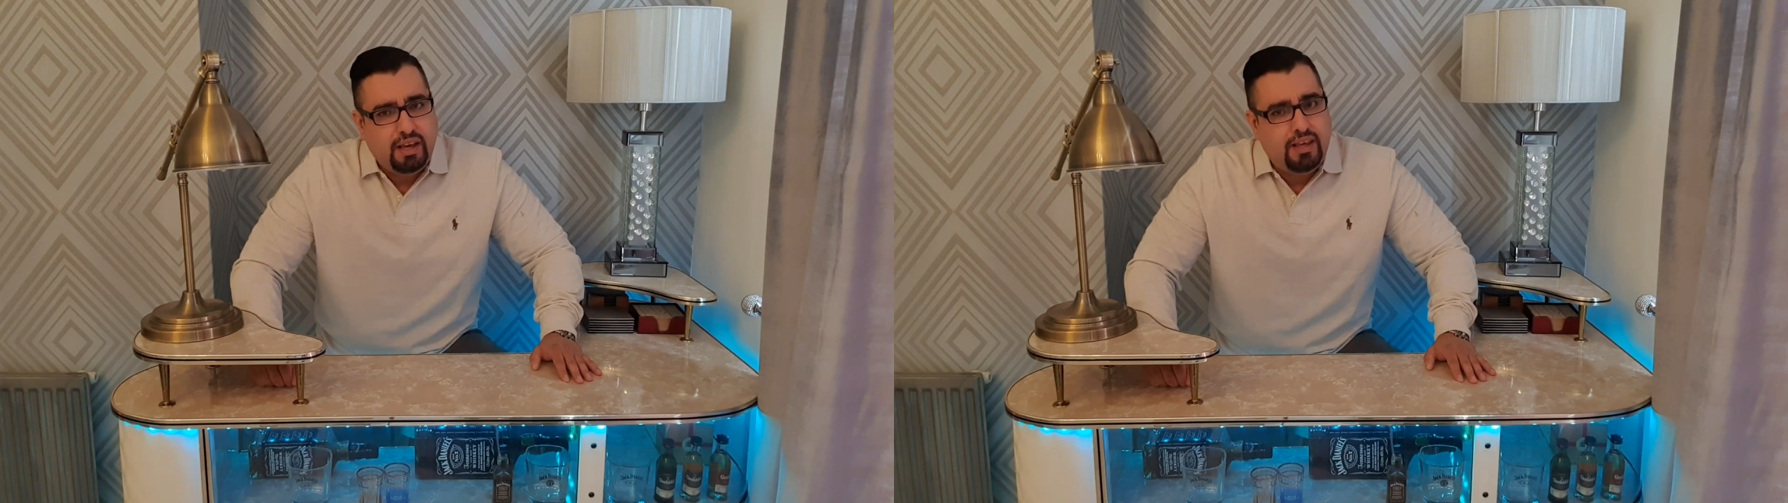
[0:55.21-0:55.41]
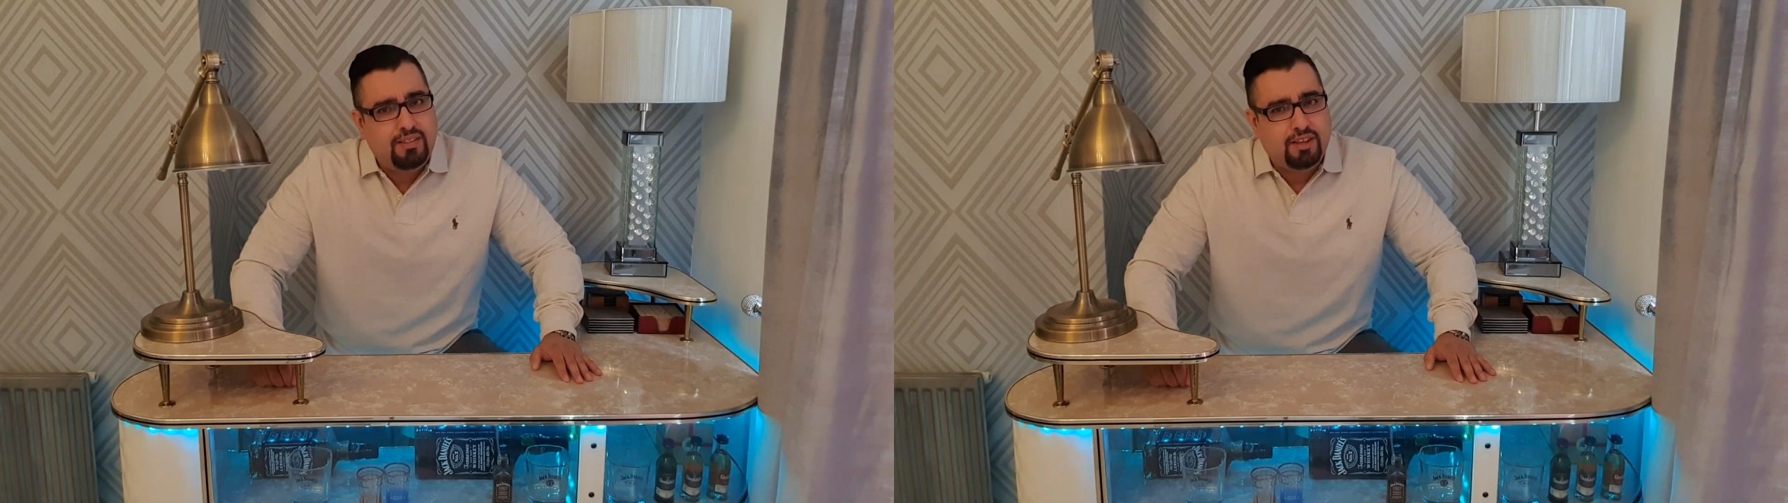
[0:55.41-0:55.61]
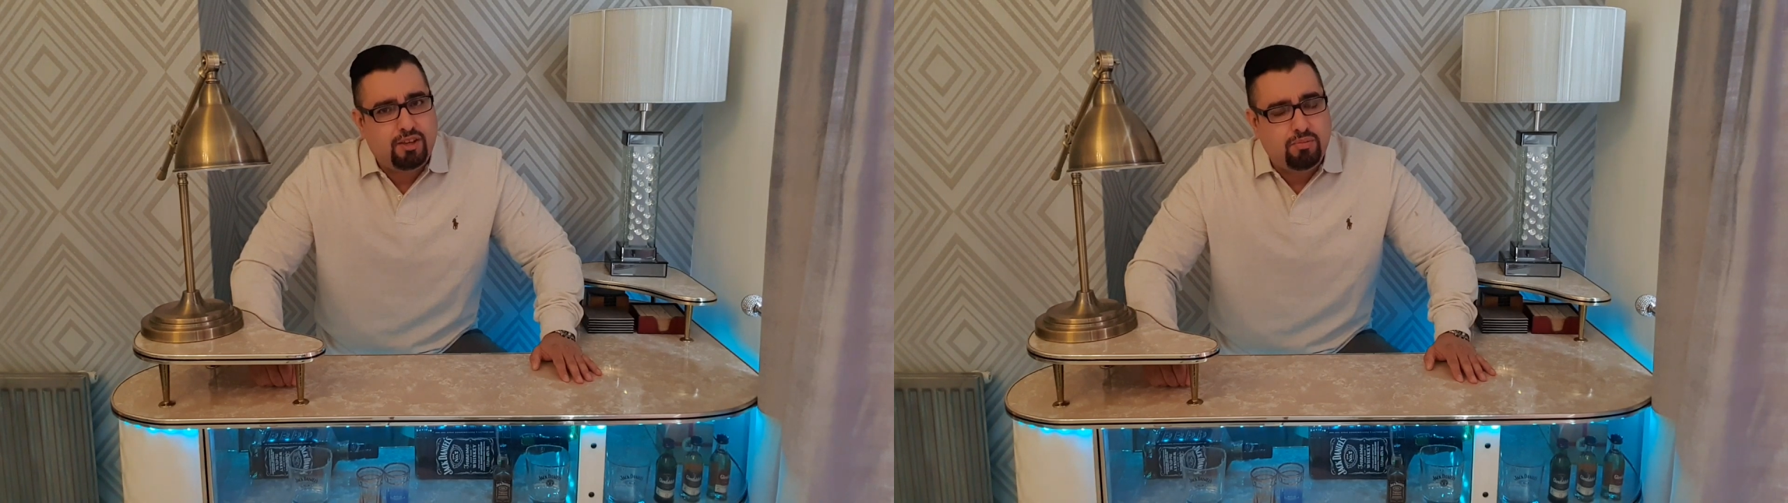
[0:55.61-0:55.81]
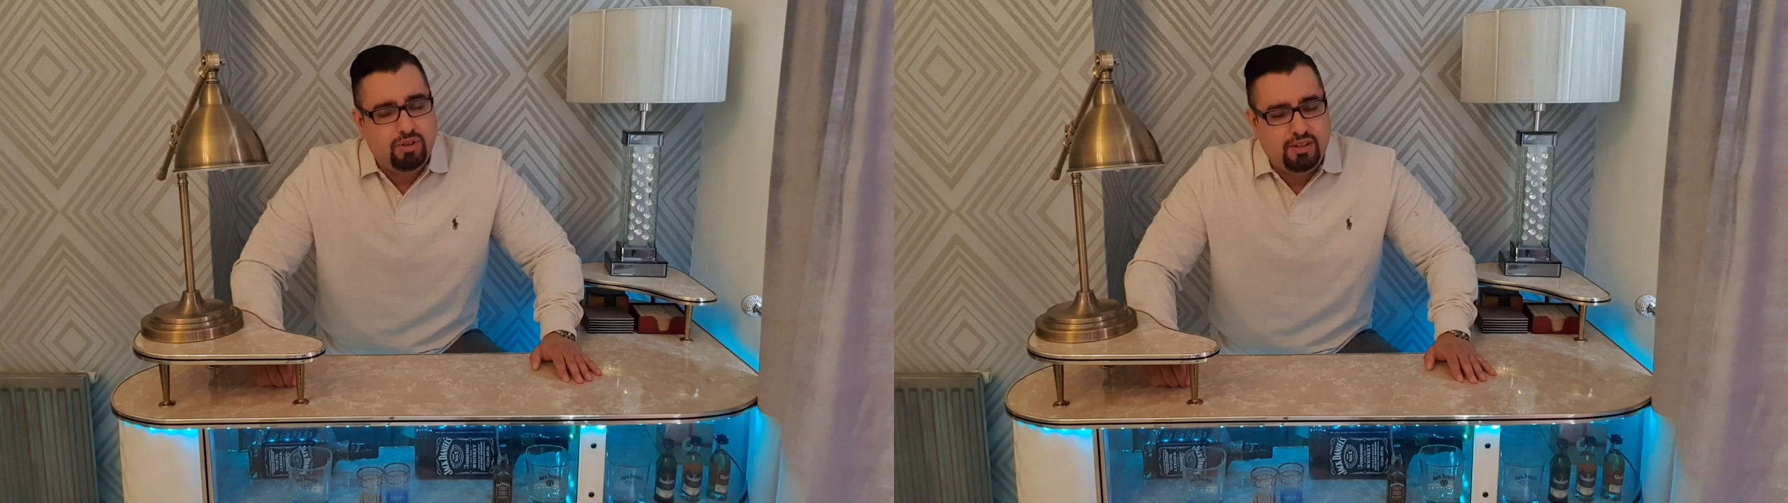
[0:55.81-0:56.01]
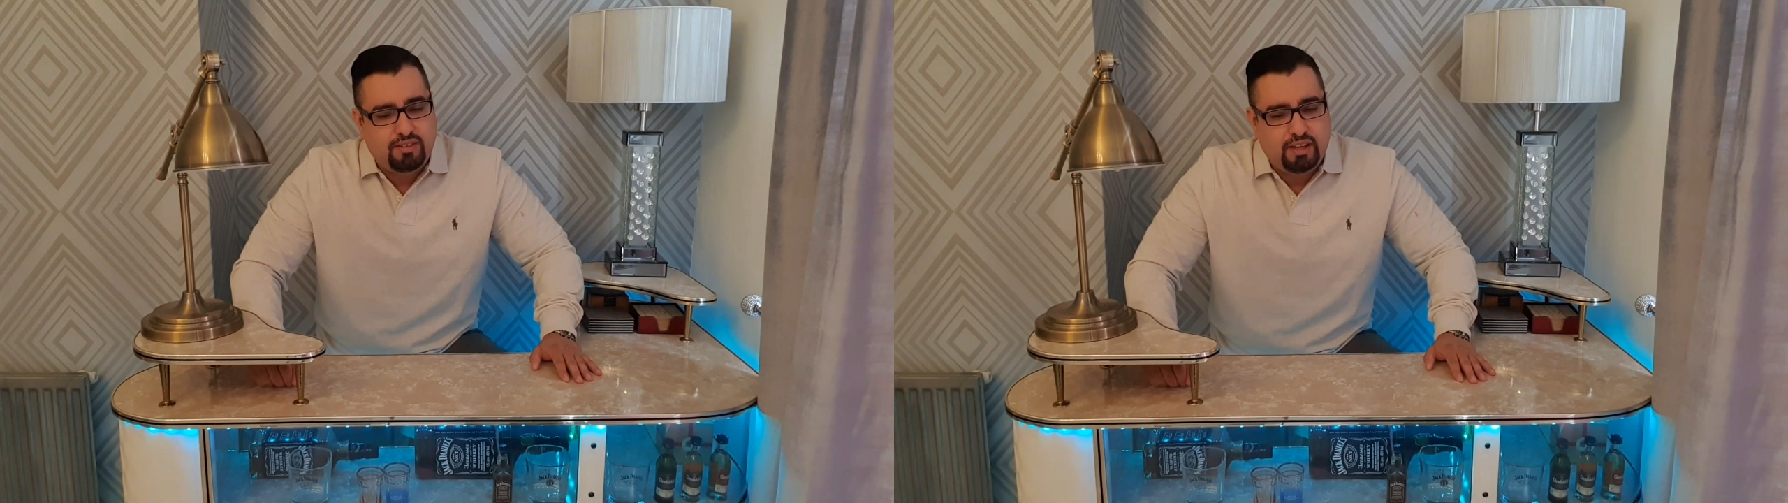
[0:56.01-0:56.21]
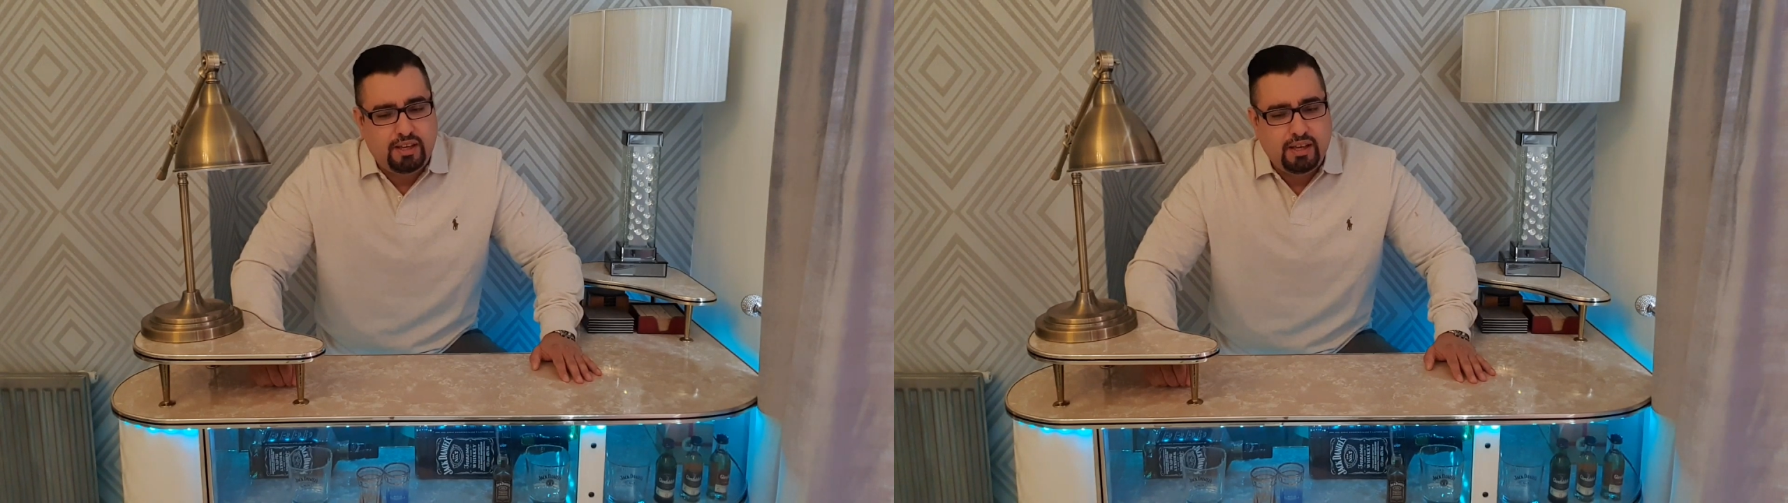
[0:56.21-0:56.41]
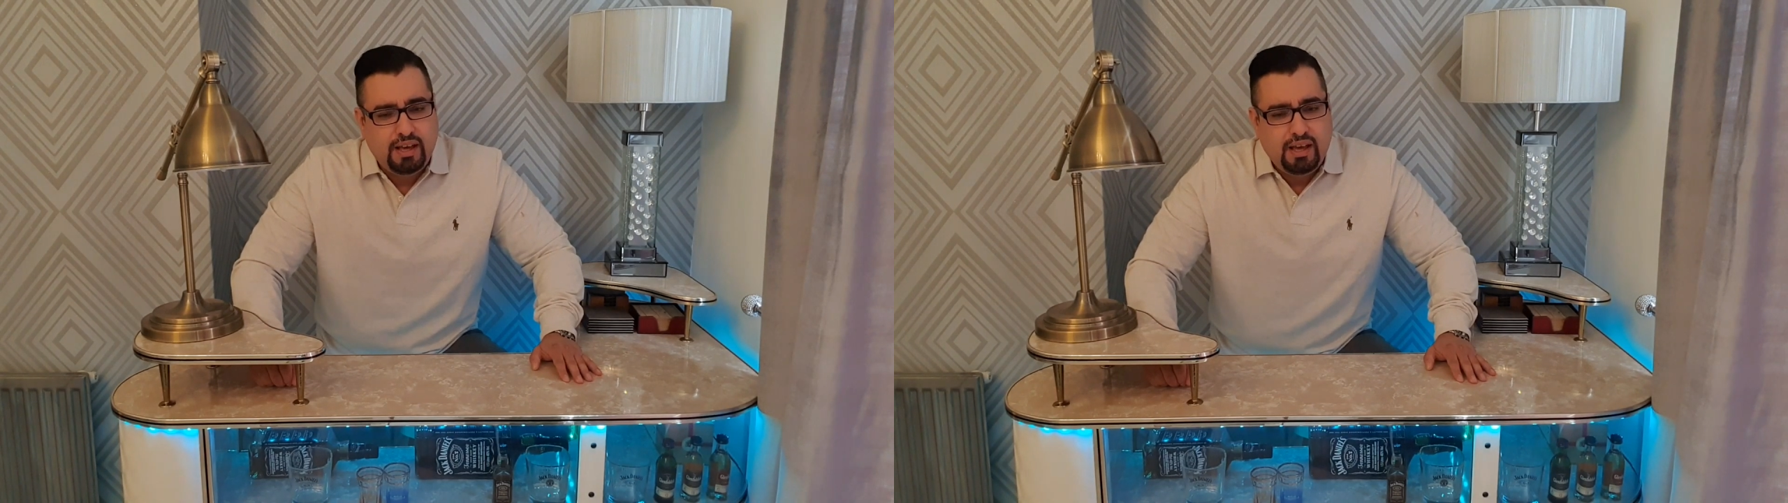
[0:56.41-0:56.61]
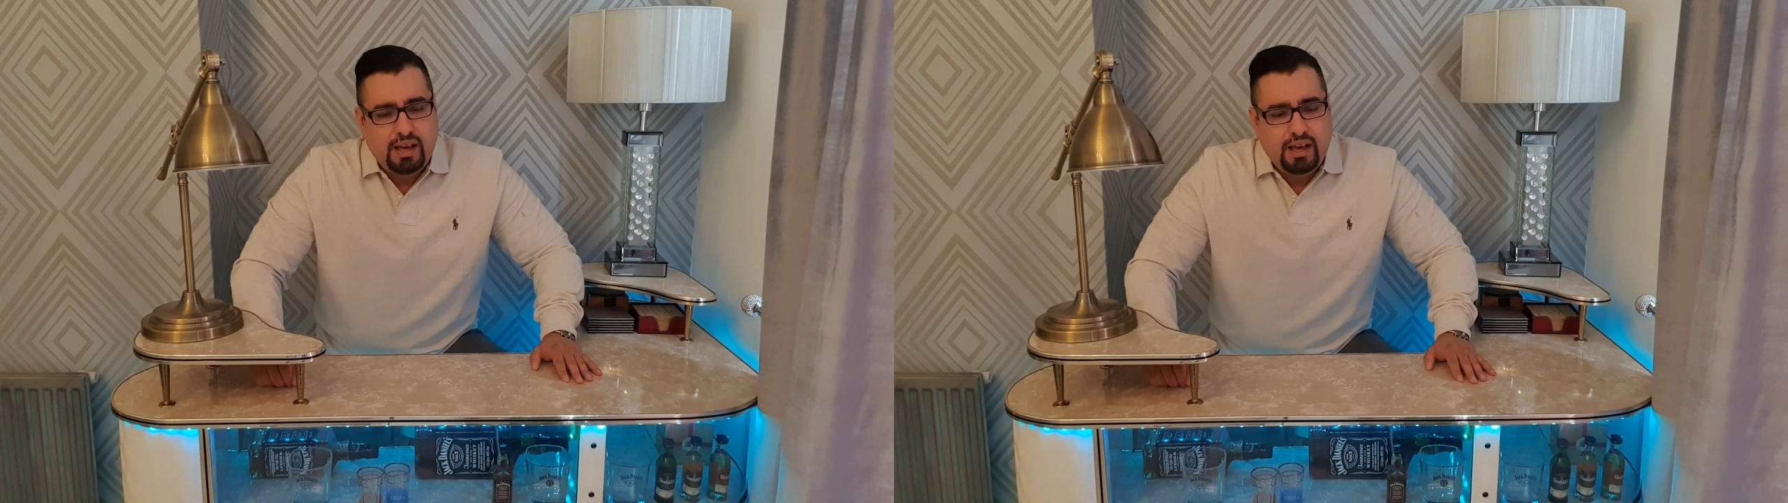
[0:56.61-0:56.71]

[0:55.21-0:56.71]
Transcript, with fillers: in the community